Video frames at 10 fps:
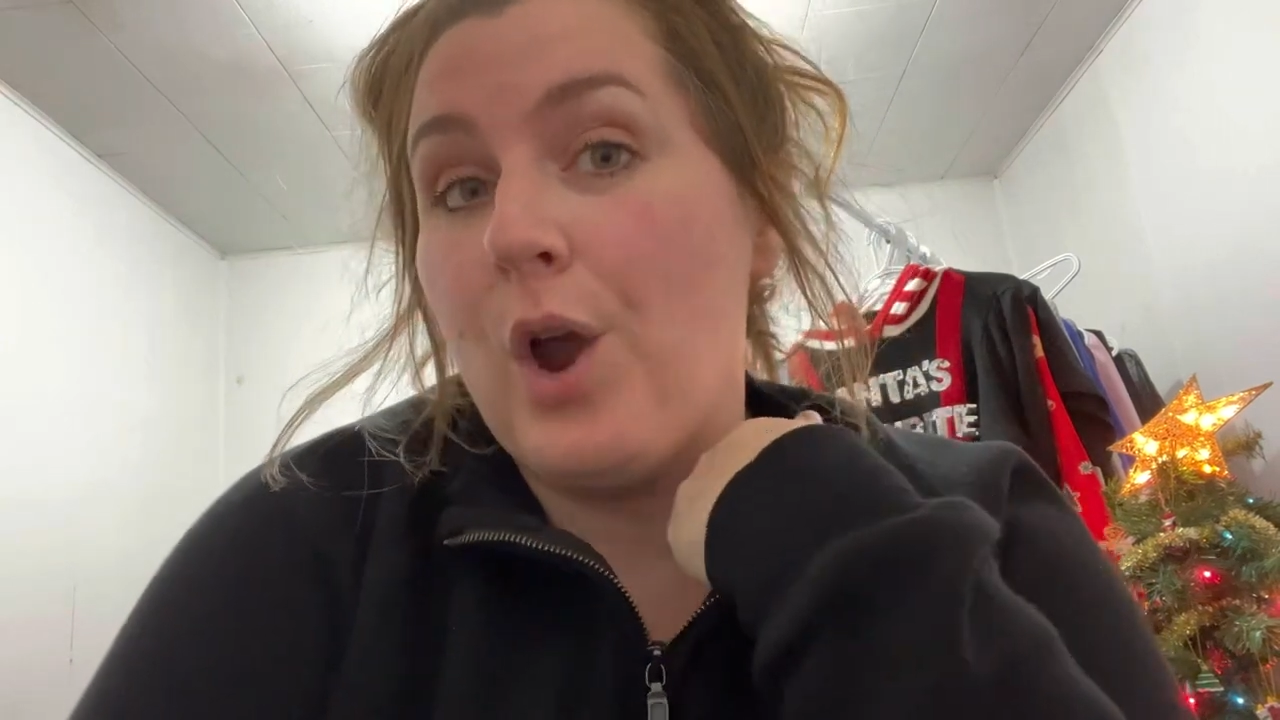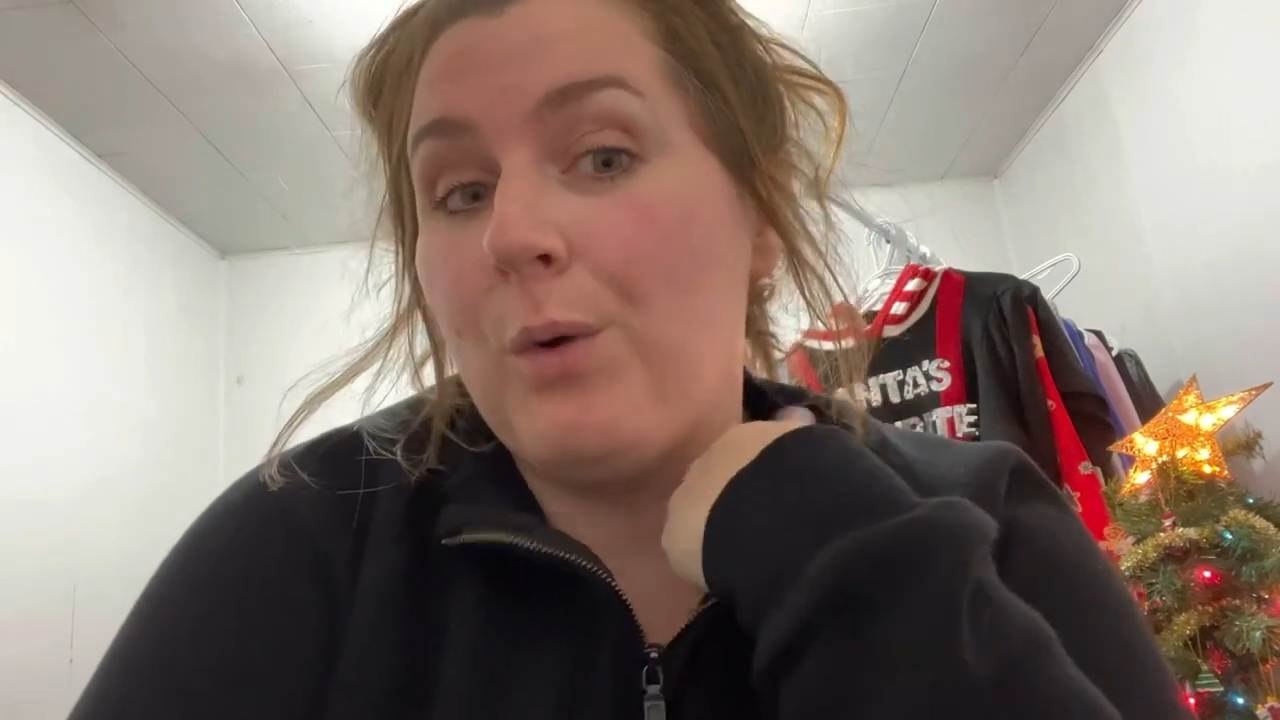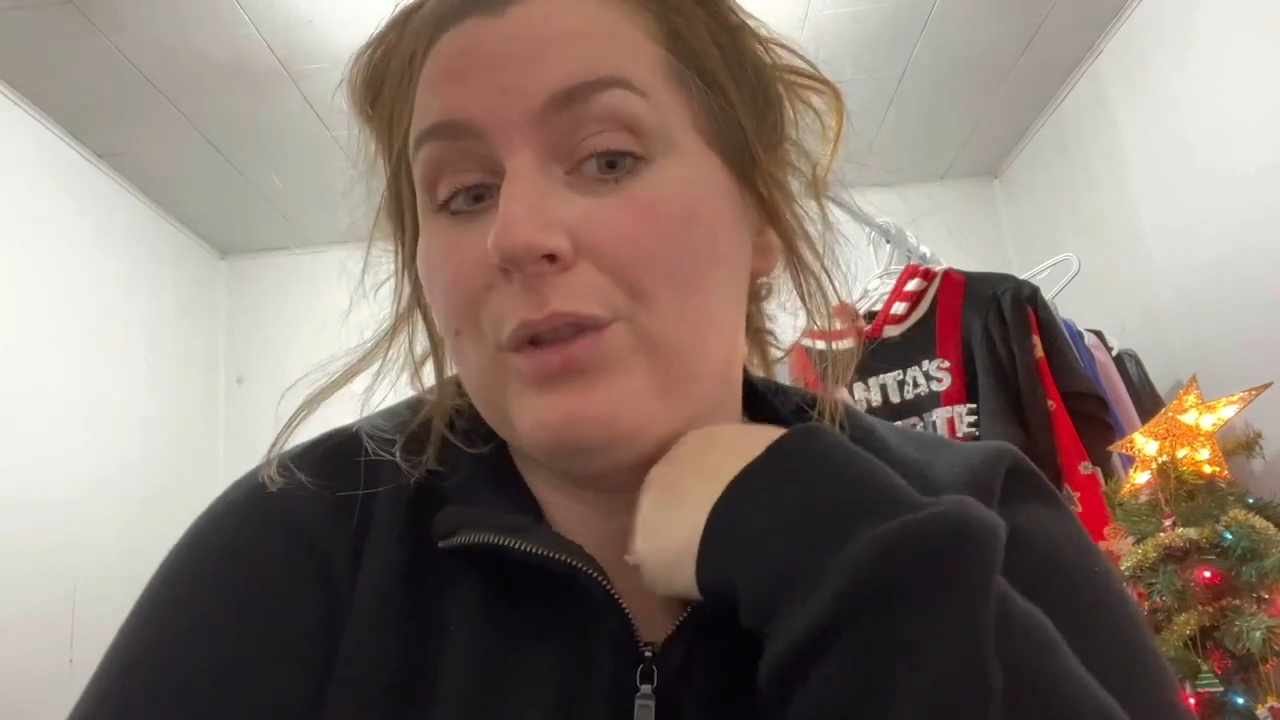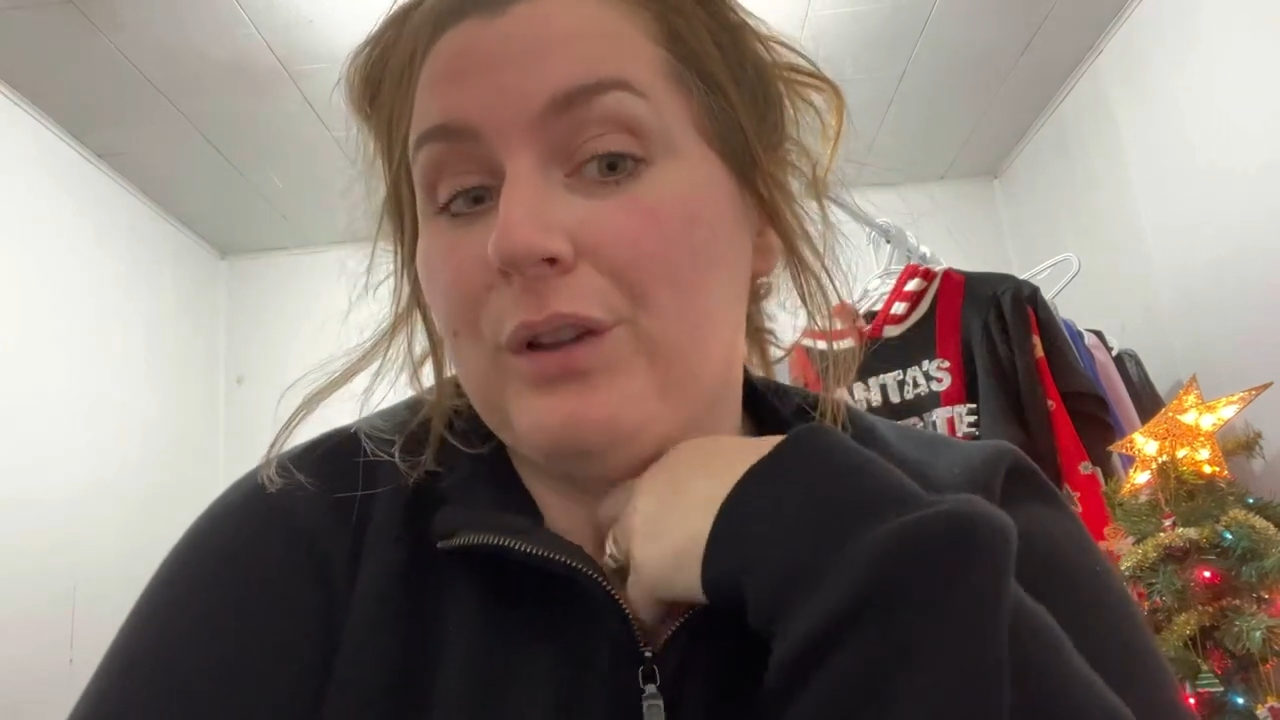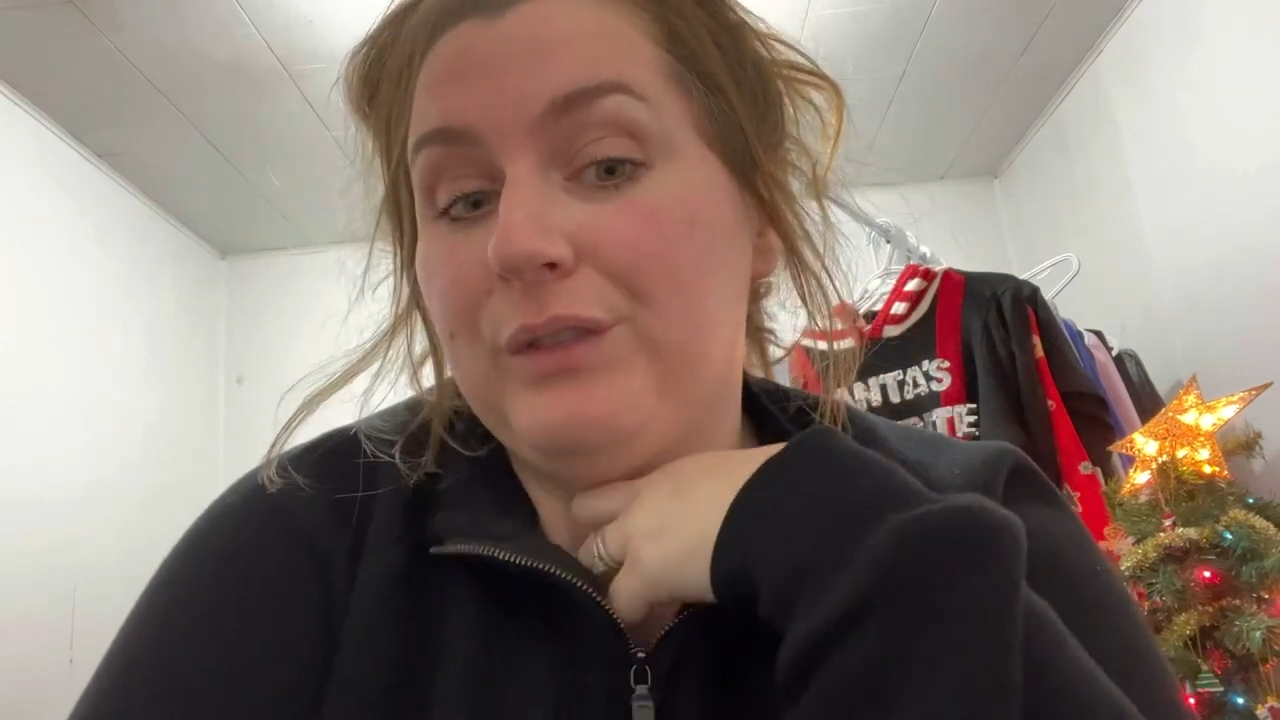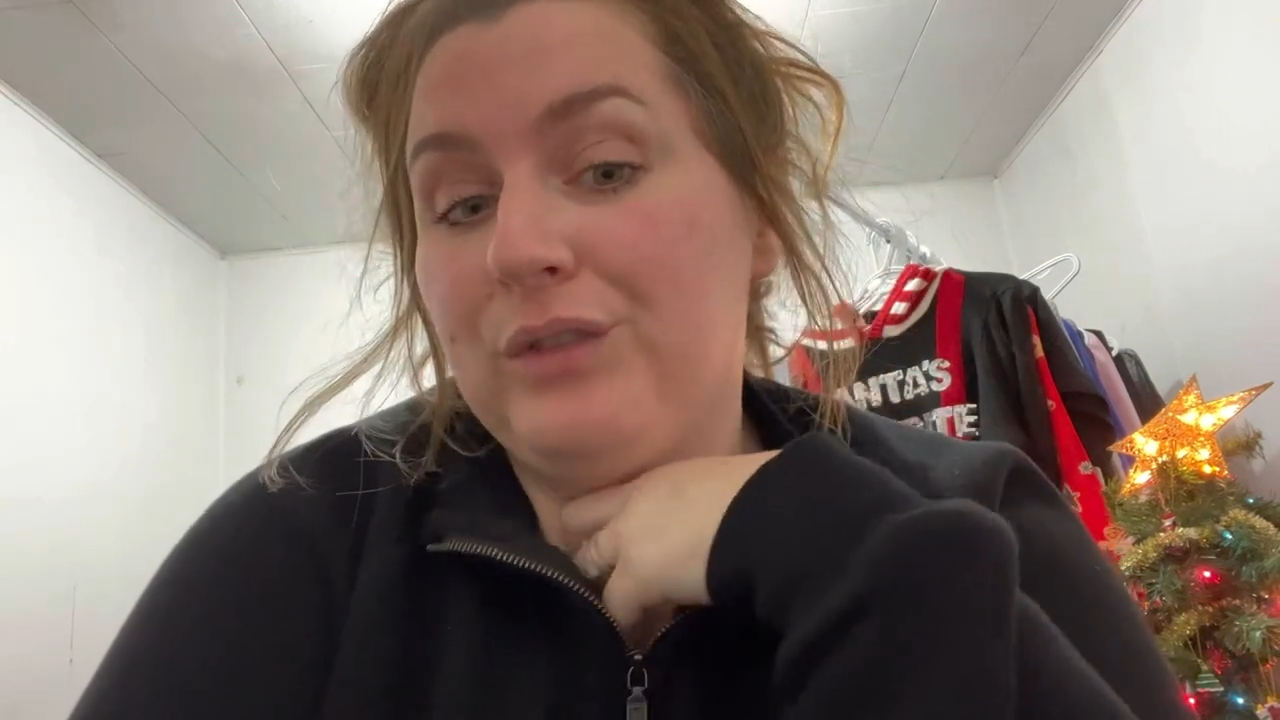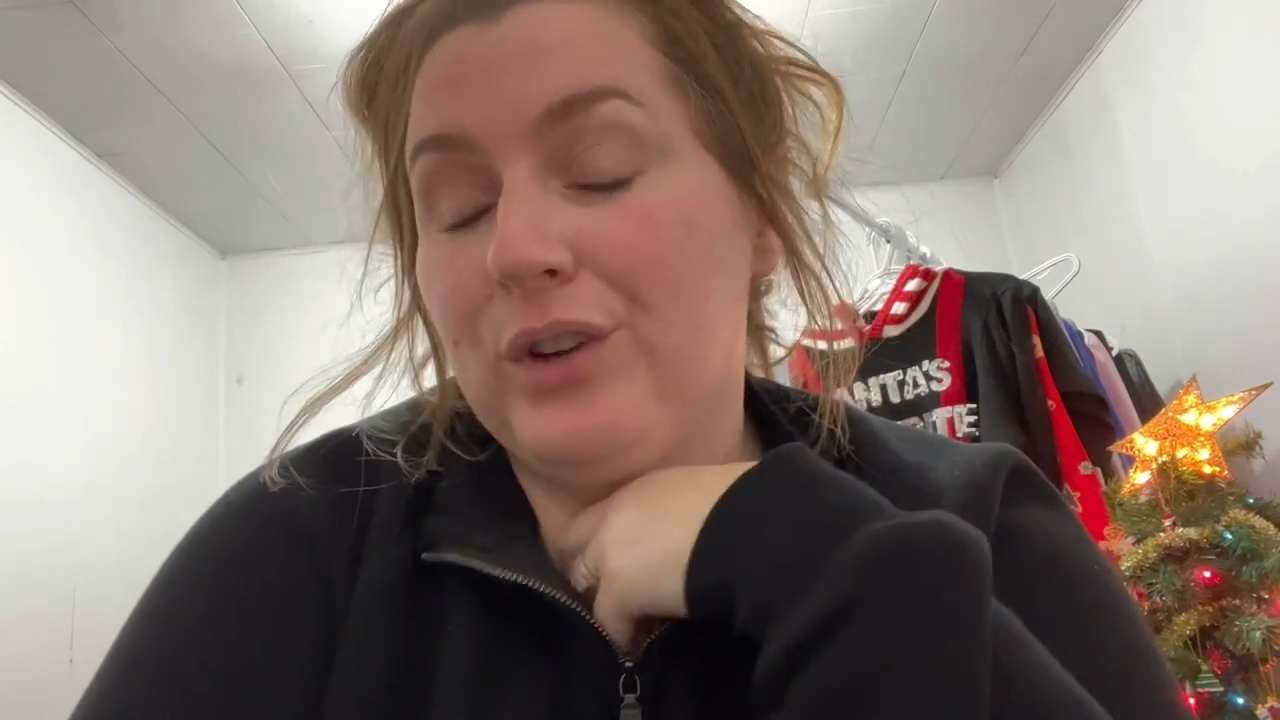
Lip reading: would love if you